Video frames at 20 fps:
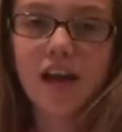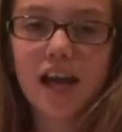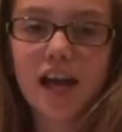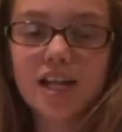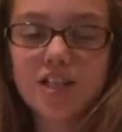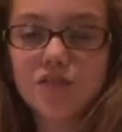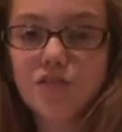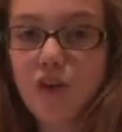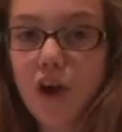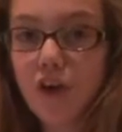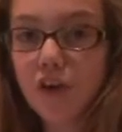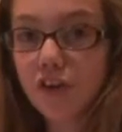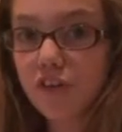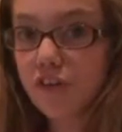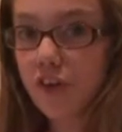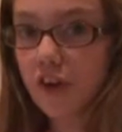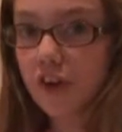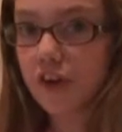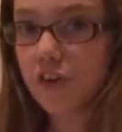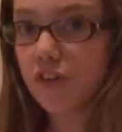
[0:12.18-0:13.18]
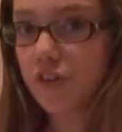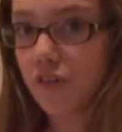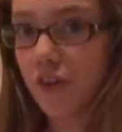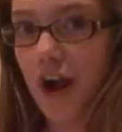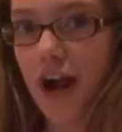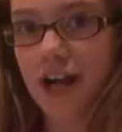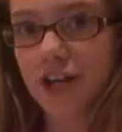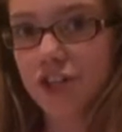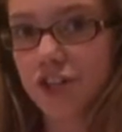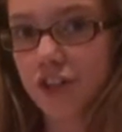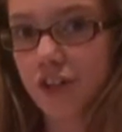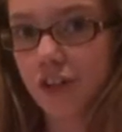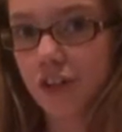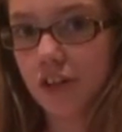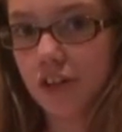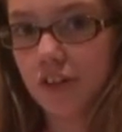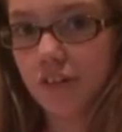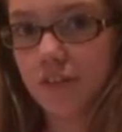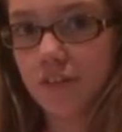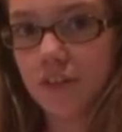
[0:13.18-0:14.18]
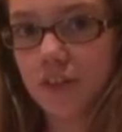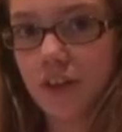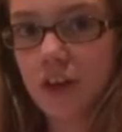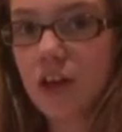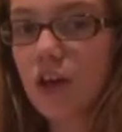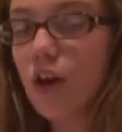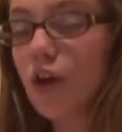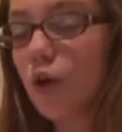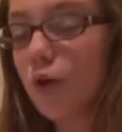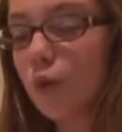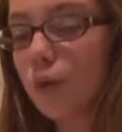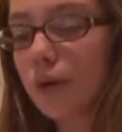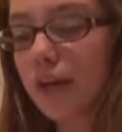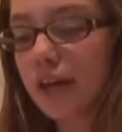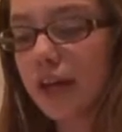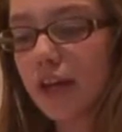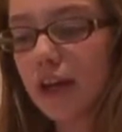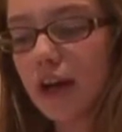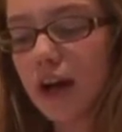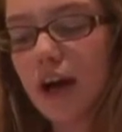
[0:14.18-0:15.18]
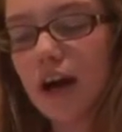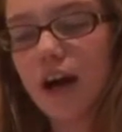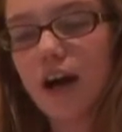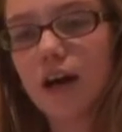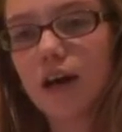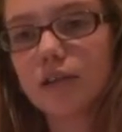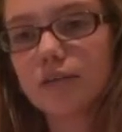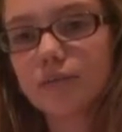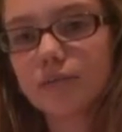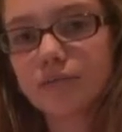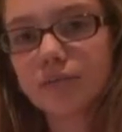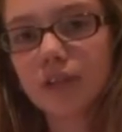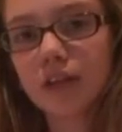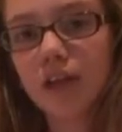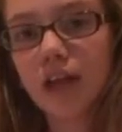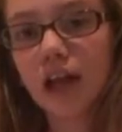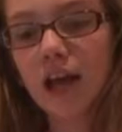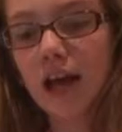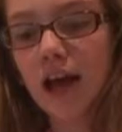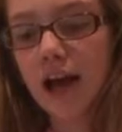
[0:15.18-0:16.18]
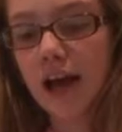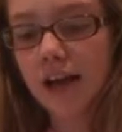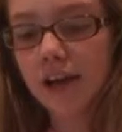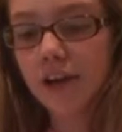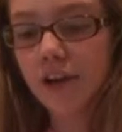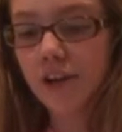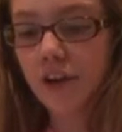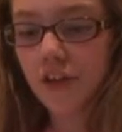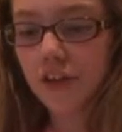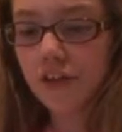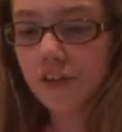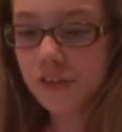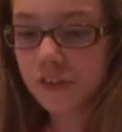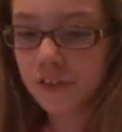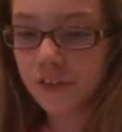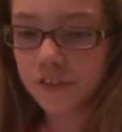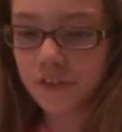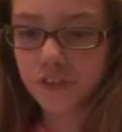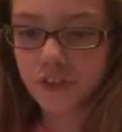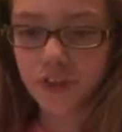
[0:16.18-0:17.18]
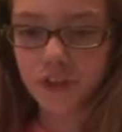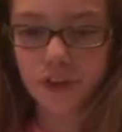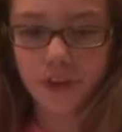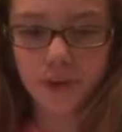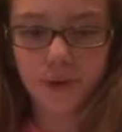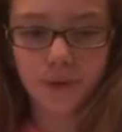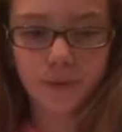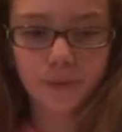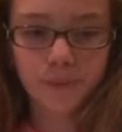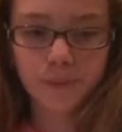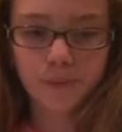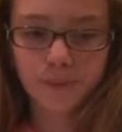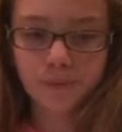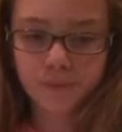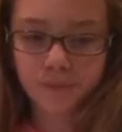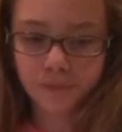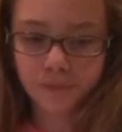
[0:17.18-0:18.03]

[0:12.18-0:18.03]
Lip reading: is very, very fragile. We had another review